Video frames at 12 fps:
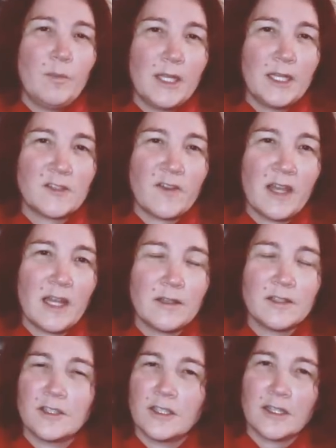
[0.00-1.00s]
In Berit's fall,
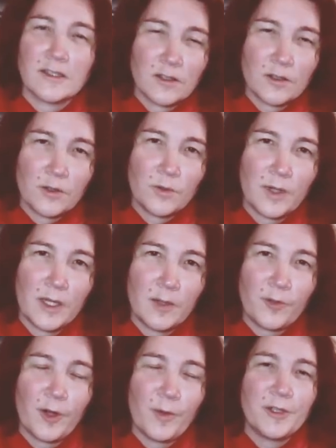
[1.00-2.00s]
she doesn't own
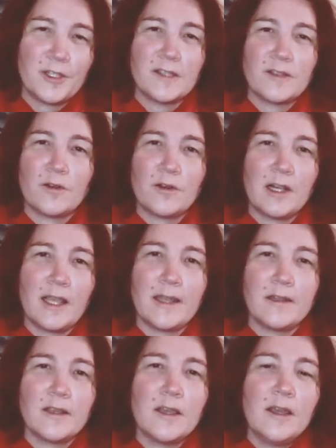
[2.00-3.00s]
any properties or
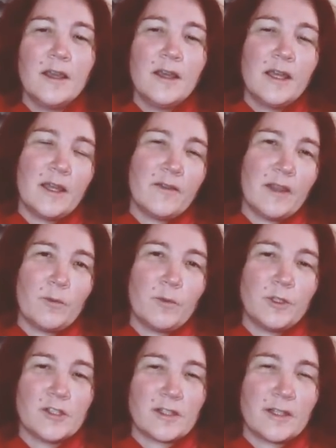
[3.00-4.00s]
land, and
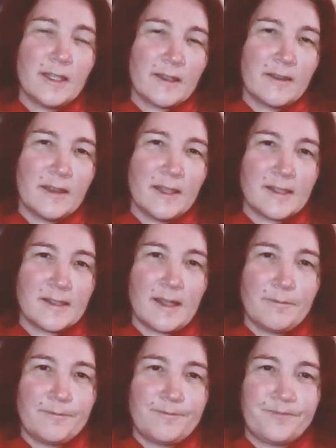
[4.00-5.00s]
then we just click
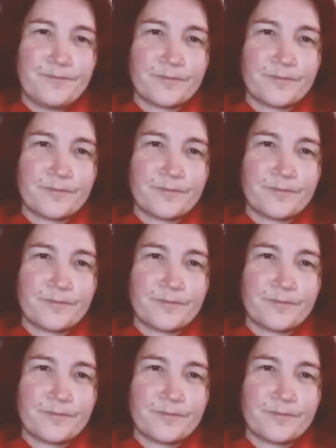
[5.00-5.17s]
Nästa.